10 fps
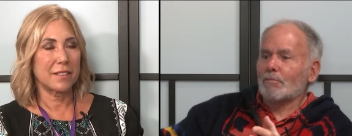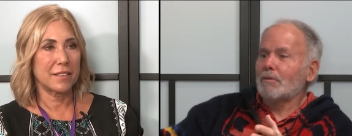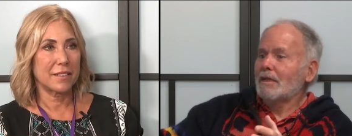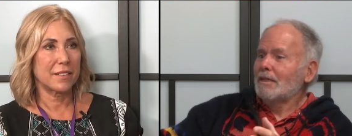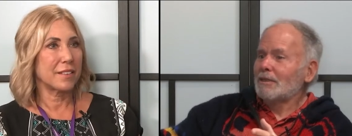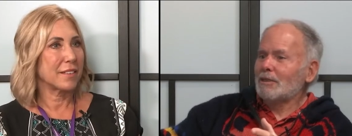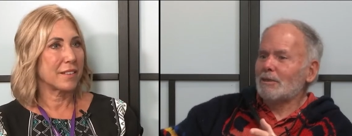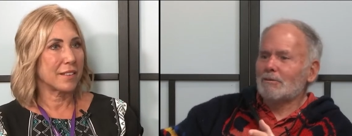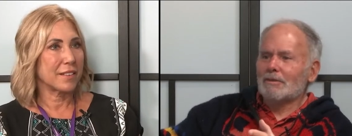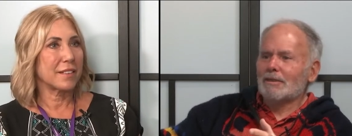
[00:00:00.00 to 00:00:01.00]
Speaker 1: For,
Speaker 2: you
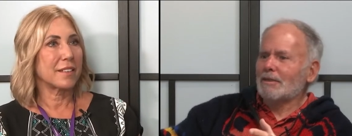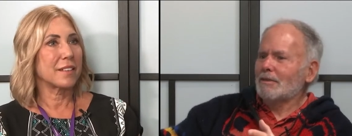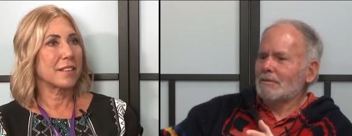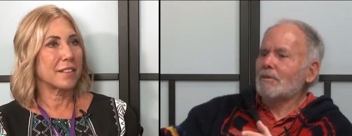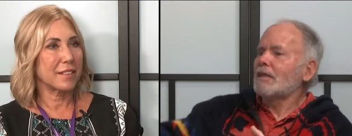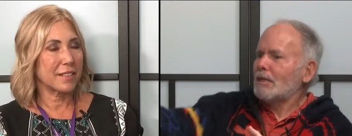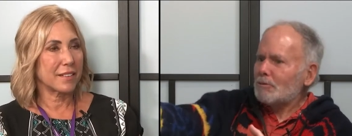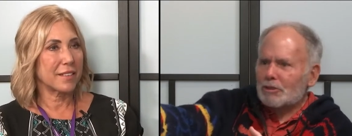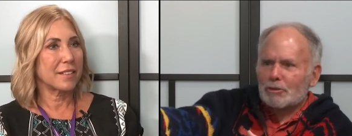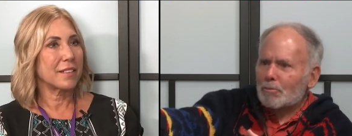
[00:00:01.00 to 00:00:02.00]
know, and it
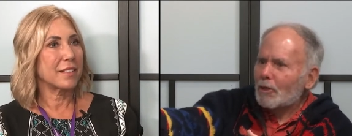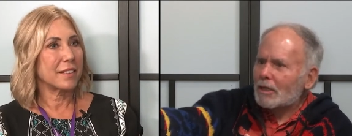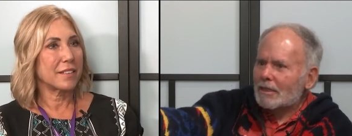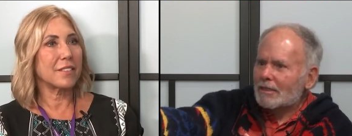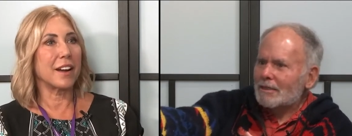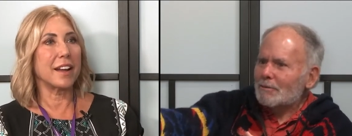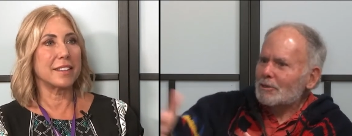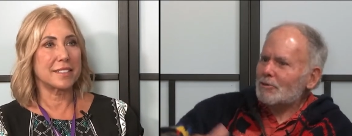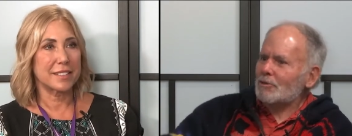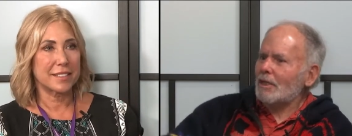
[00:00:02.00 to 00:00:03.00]
was in your book.
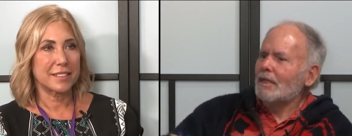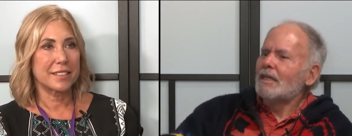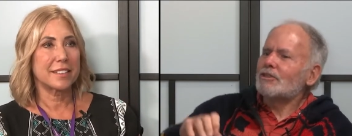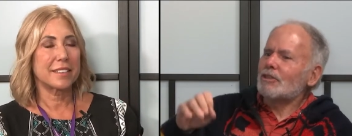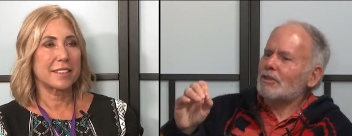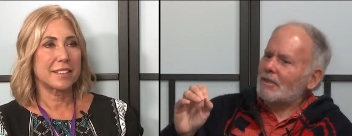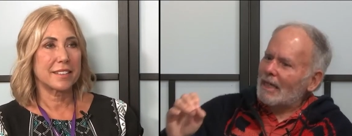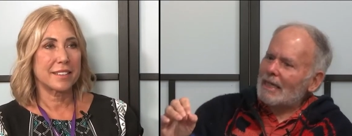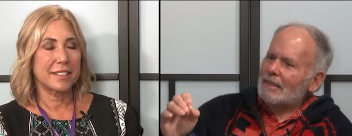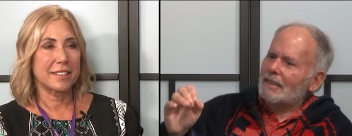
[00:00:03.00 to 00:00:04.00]
Right. Which is great. So you
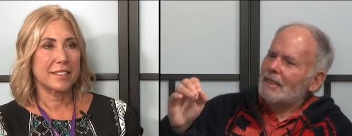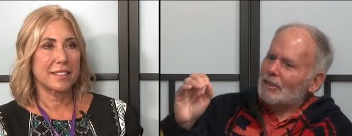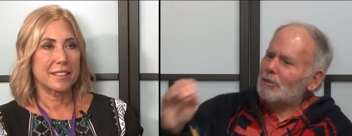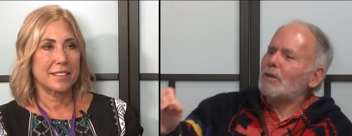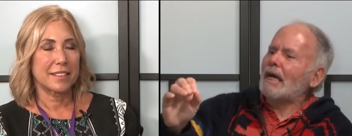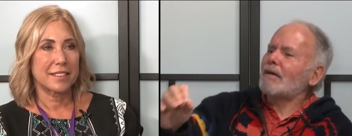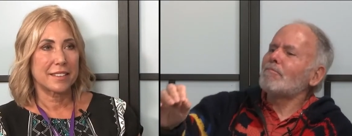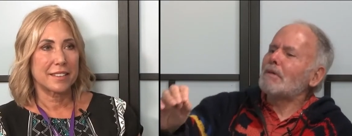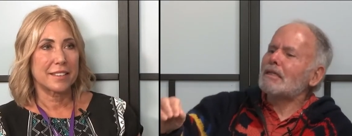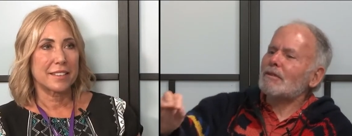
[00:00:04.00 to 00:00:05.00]

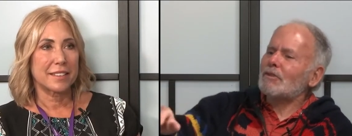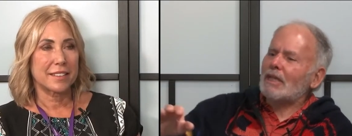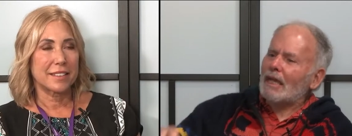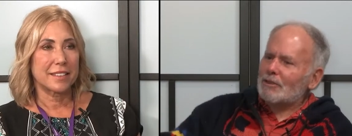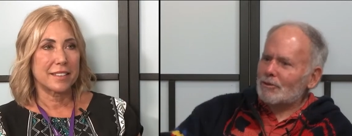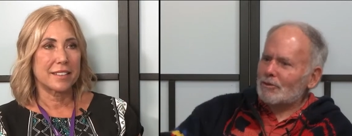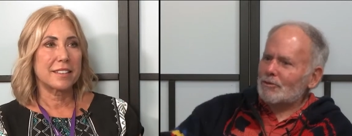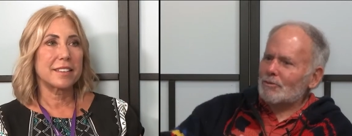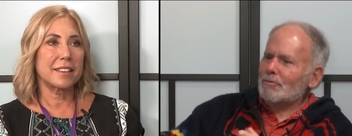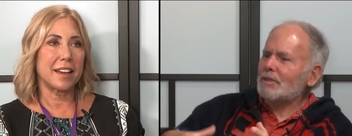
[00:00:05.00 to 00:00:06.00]
have many of the
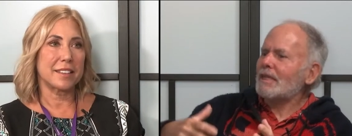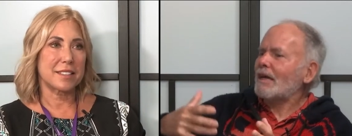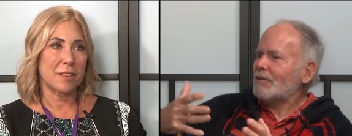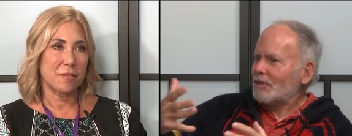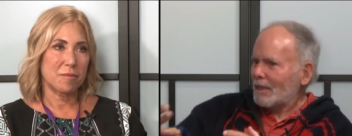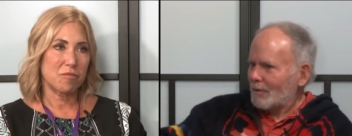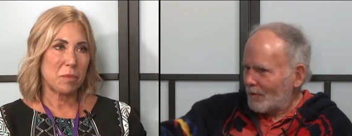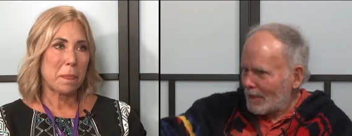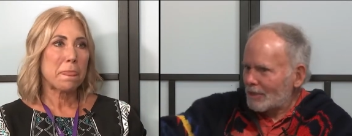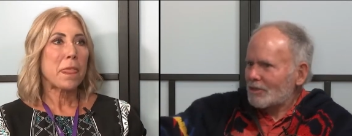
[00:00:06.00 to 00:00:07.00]
answers.
Speaker 1: Yes. We have to take
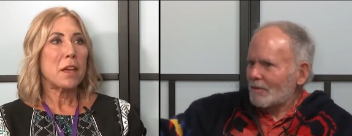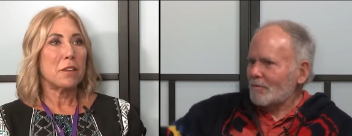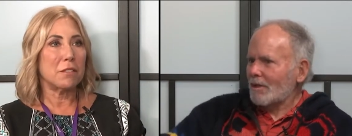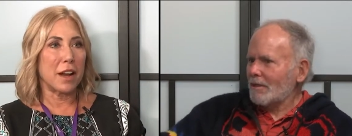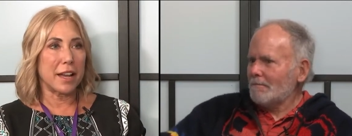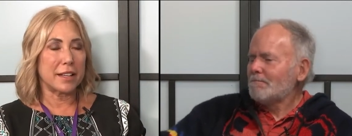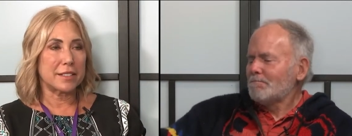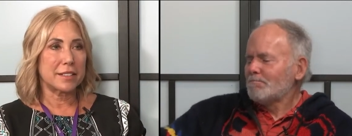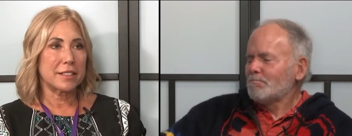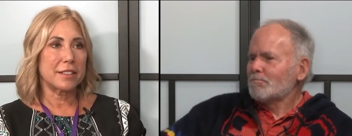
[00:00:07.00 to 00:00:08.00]
advantage of. Right.
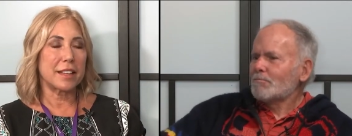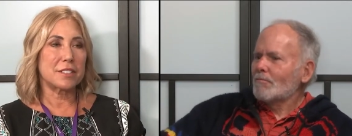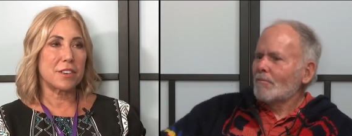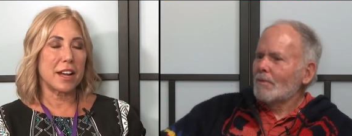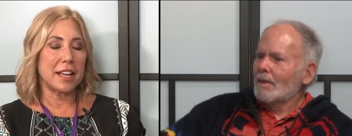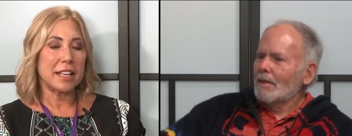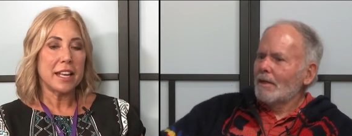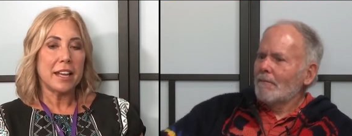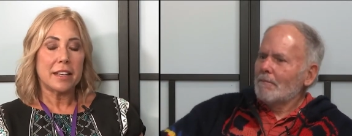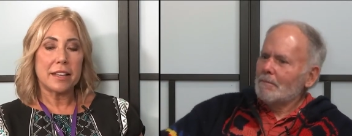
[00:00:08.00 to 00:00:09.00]
Right. That's right.
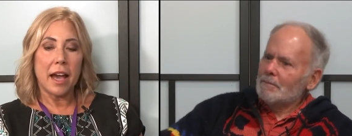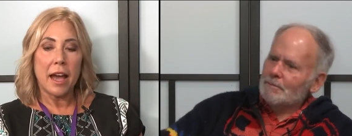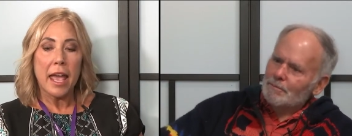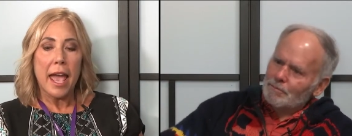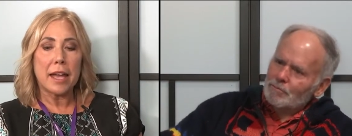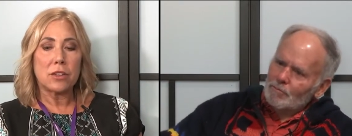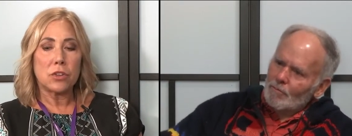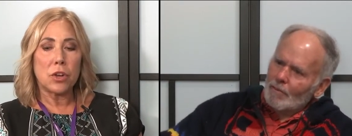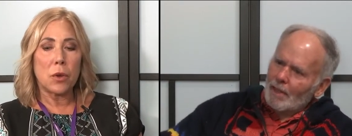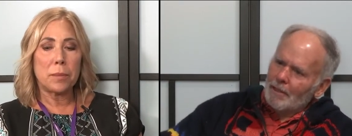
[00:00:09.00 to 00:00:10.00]
Yeah.
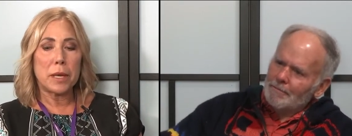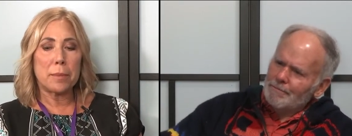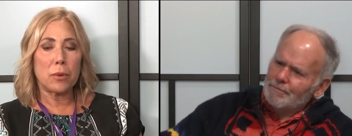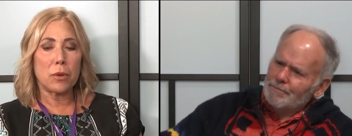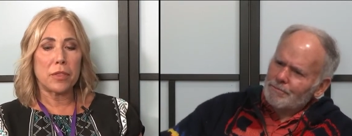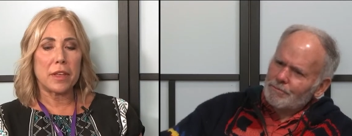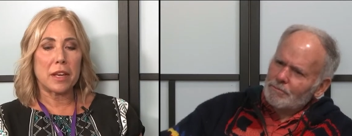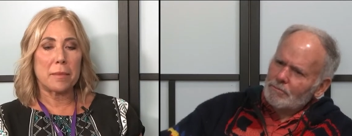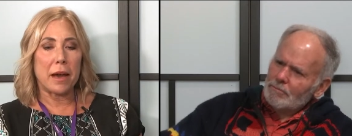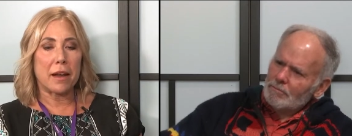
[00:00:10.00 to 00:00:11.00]
And, you know, people
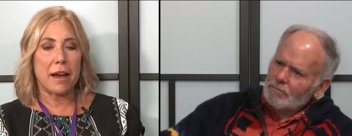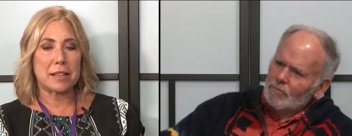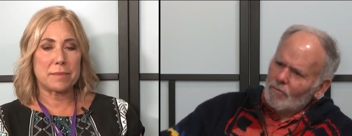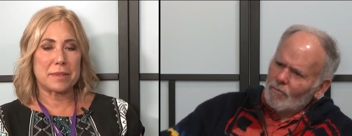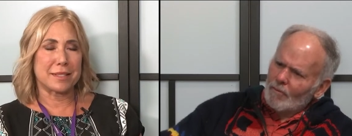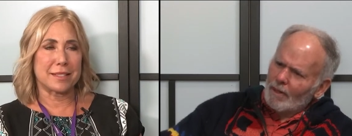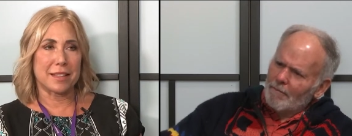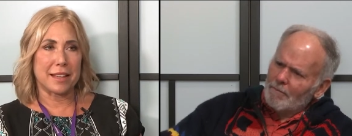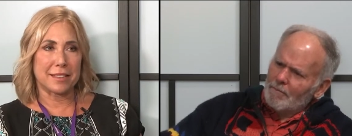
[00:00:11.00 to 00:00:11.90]
think about hospice as